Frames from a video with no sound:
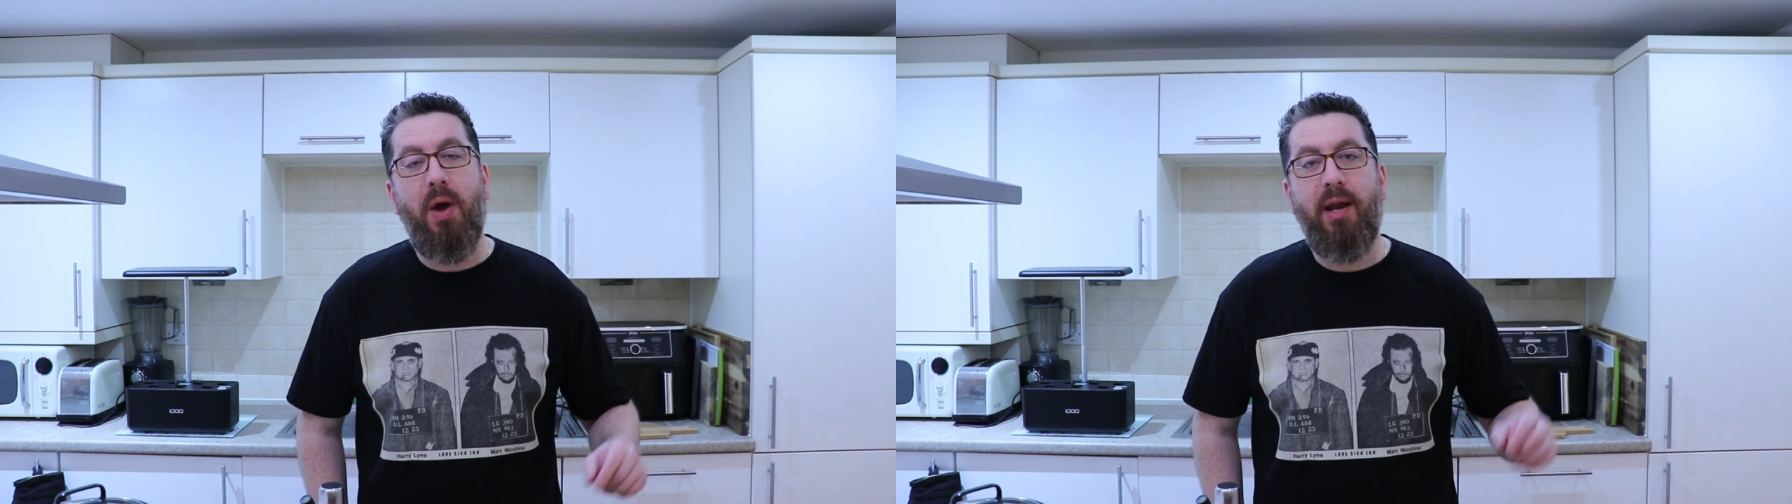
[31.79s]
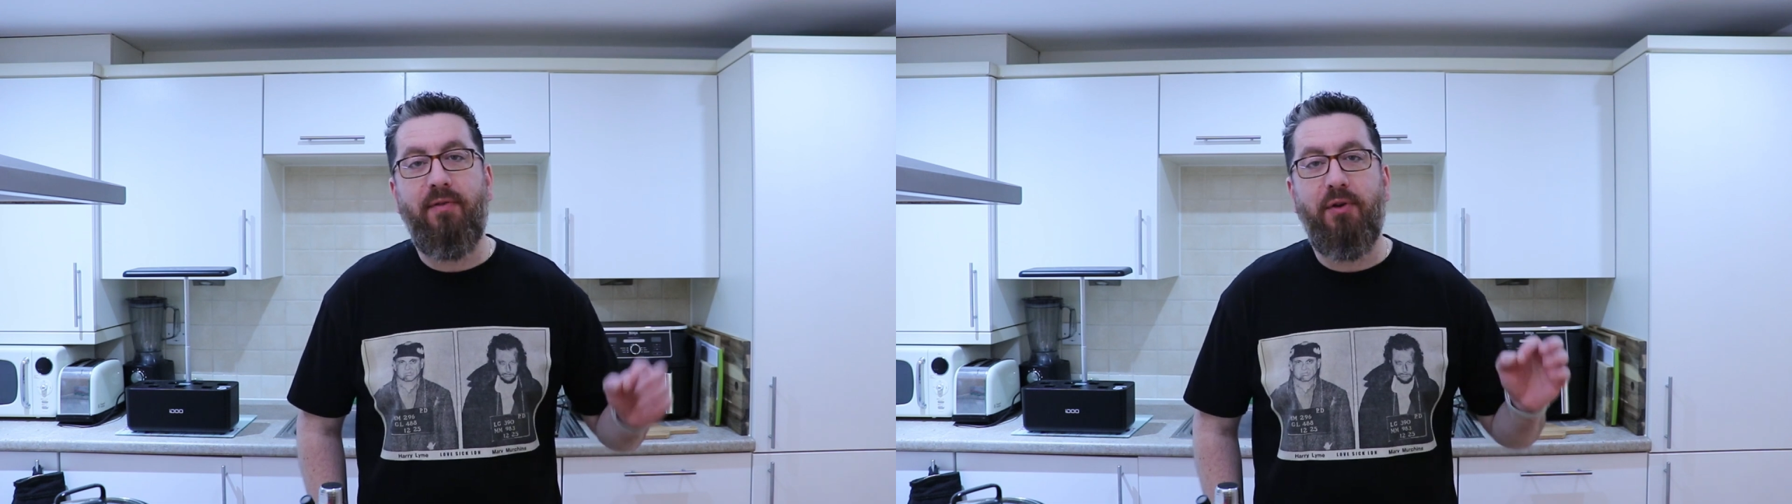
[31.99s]

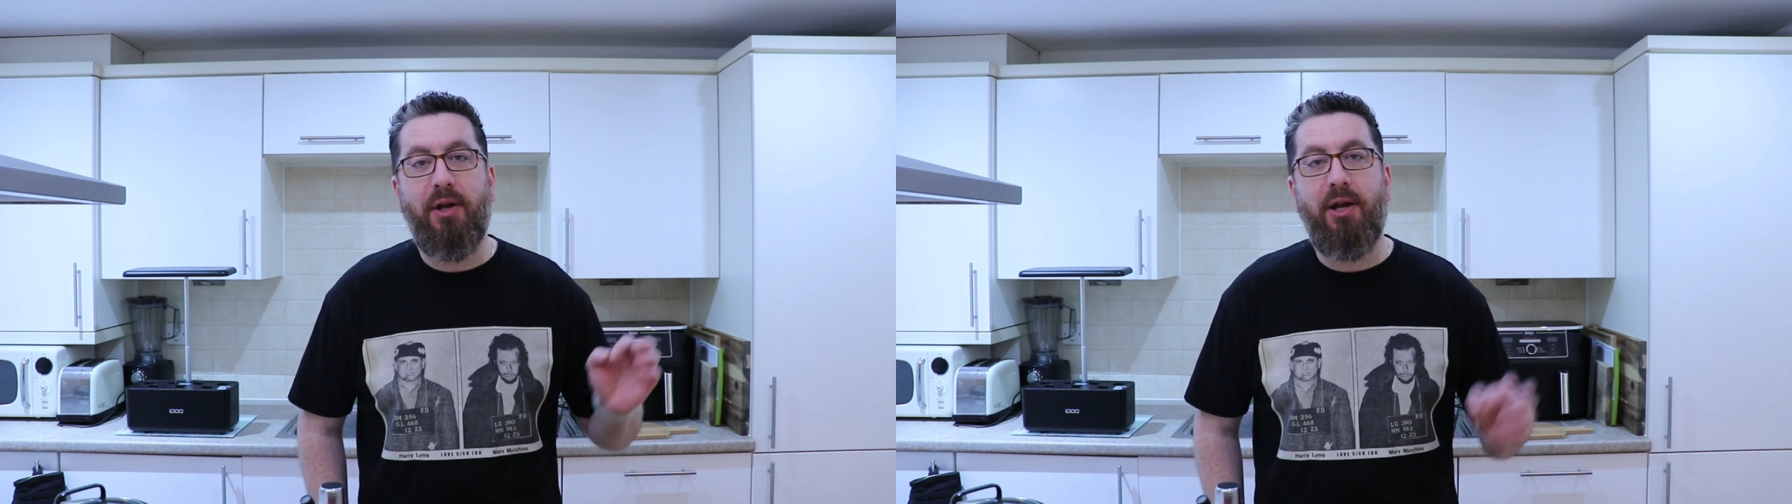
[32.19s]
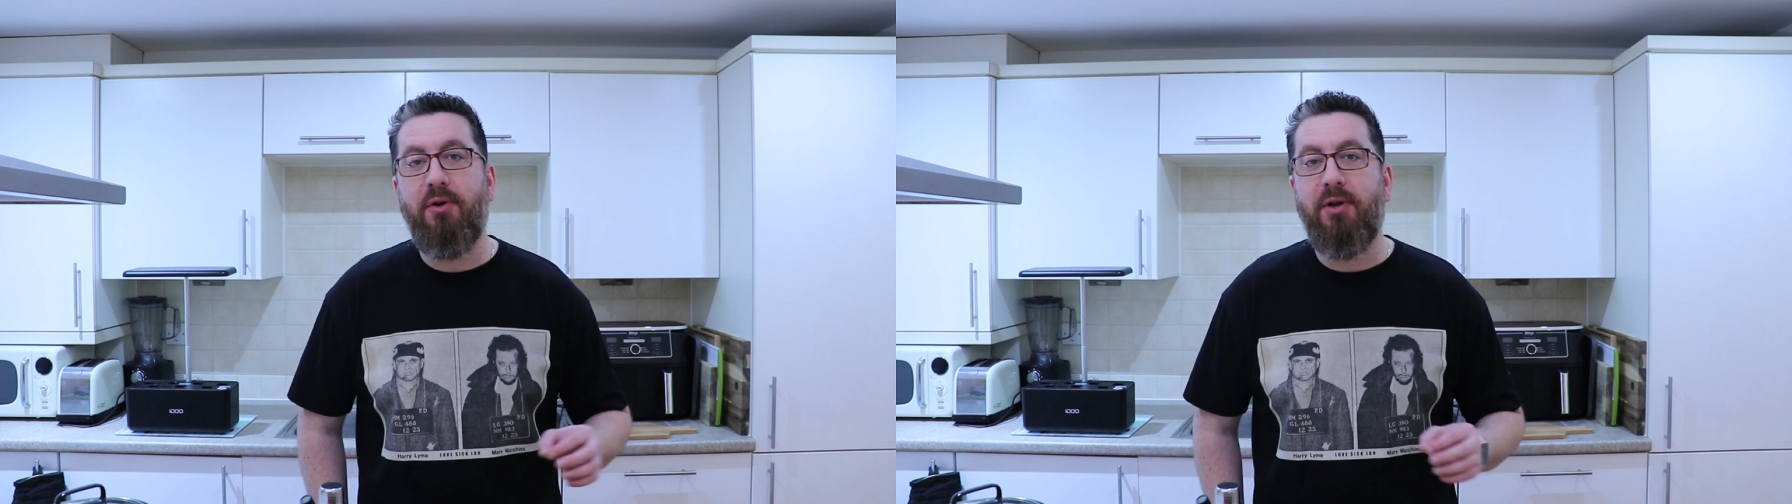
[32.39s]
and if you
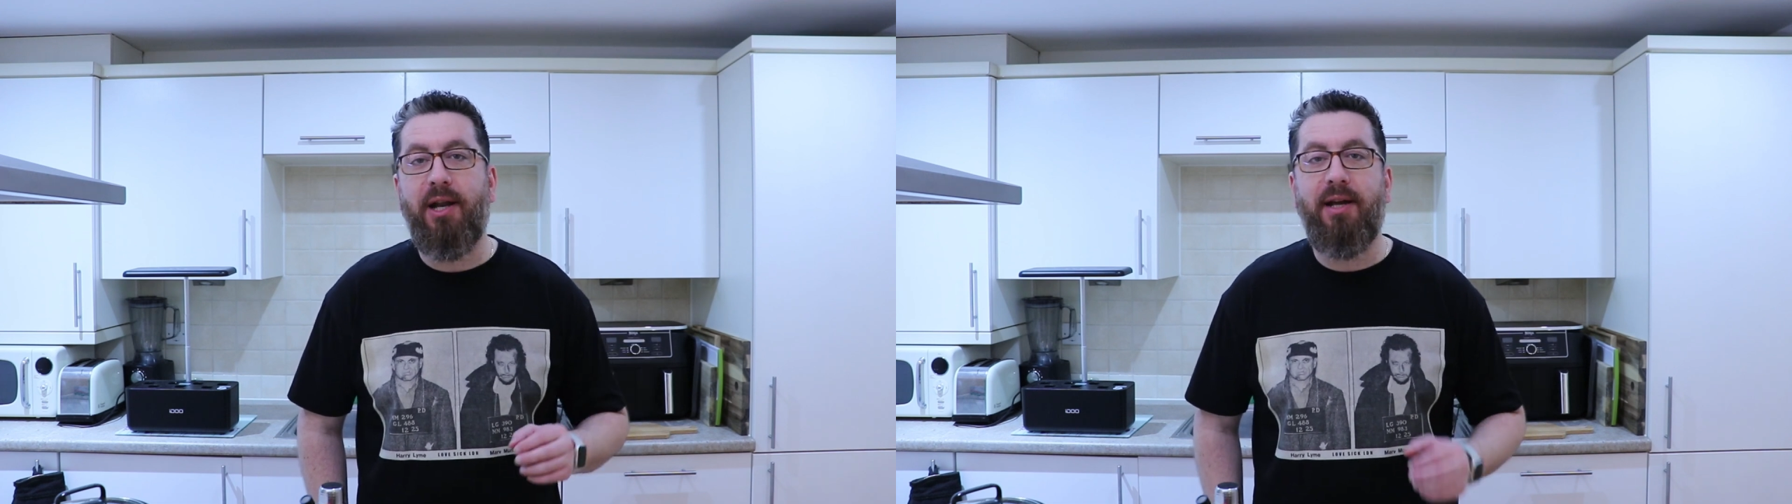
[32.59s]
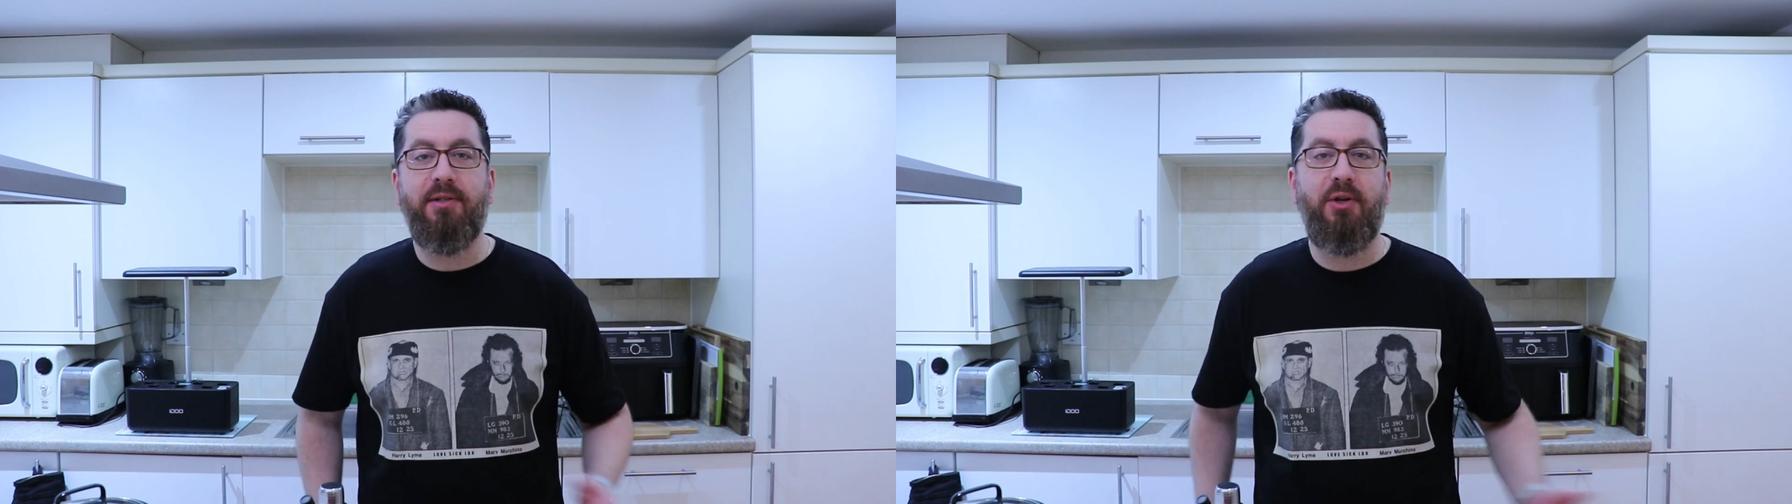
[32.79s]
click on the
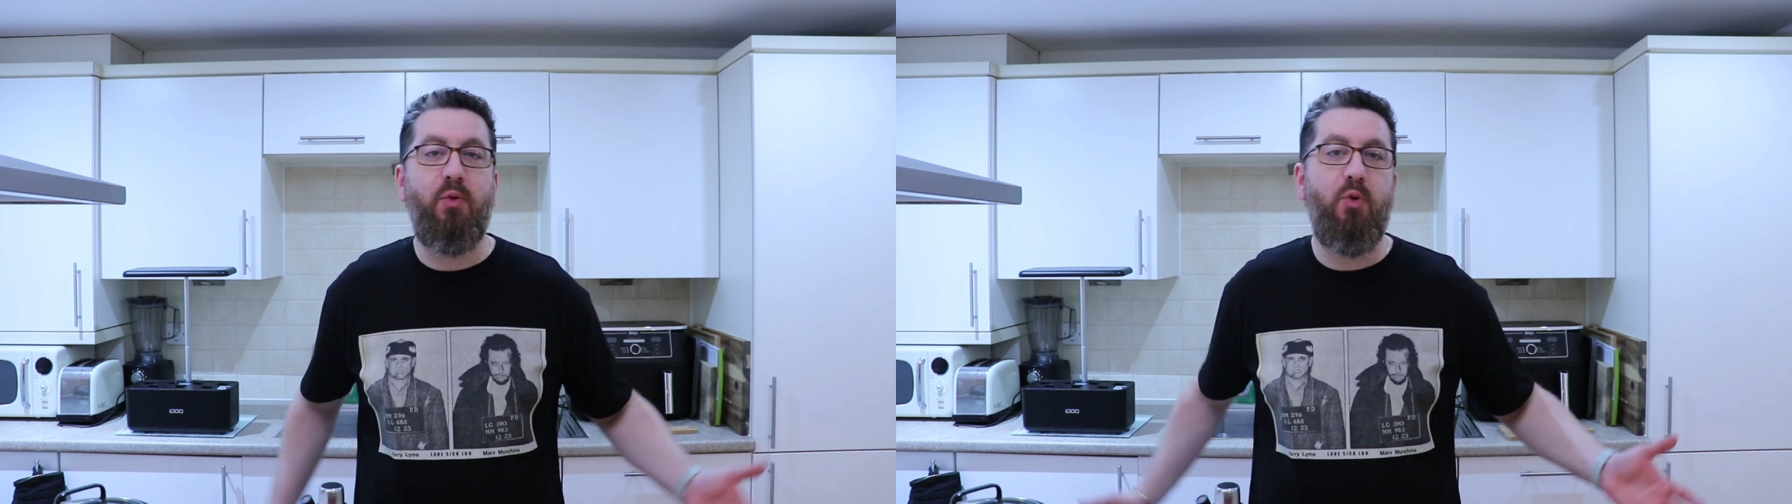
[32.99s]
links you